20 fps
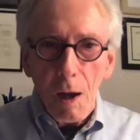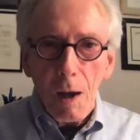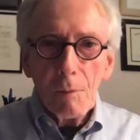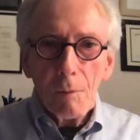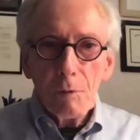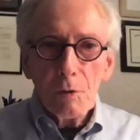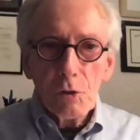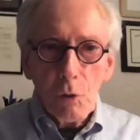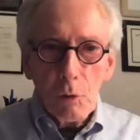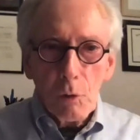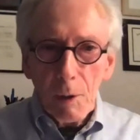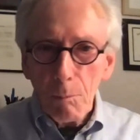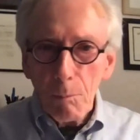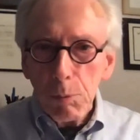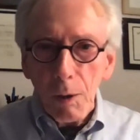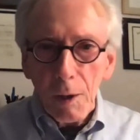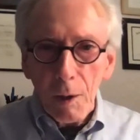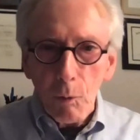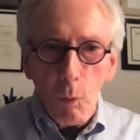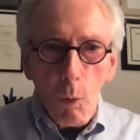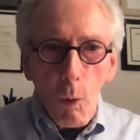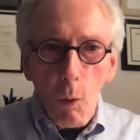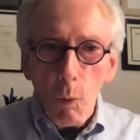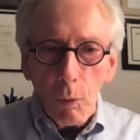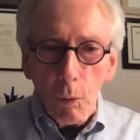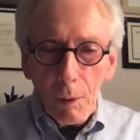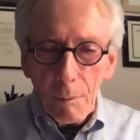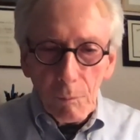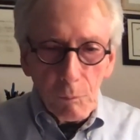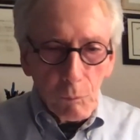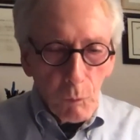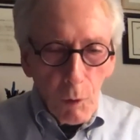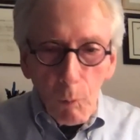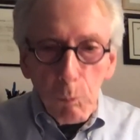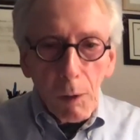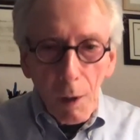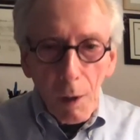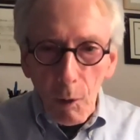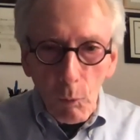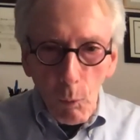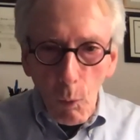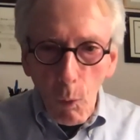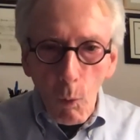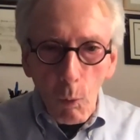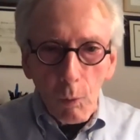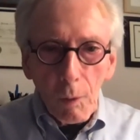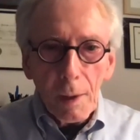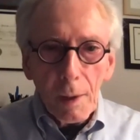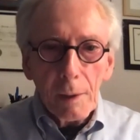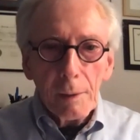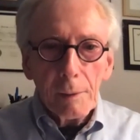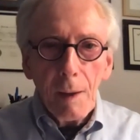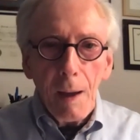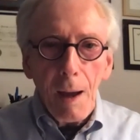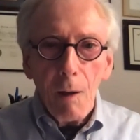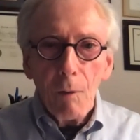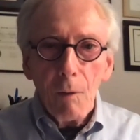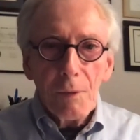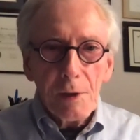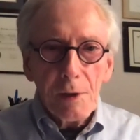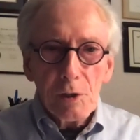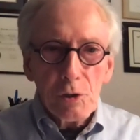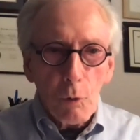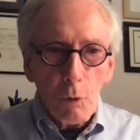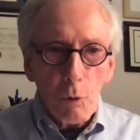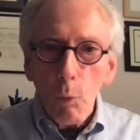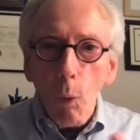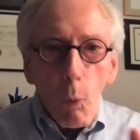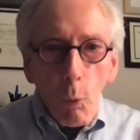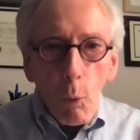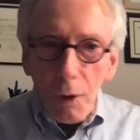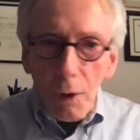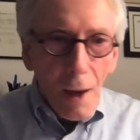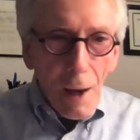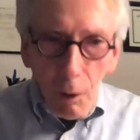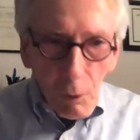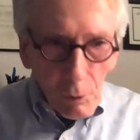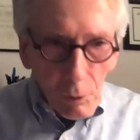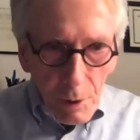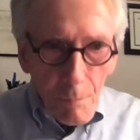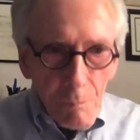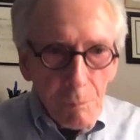certainly play a role and will play a role in how these are rolled out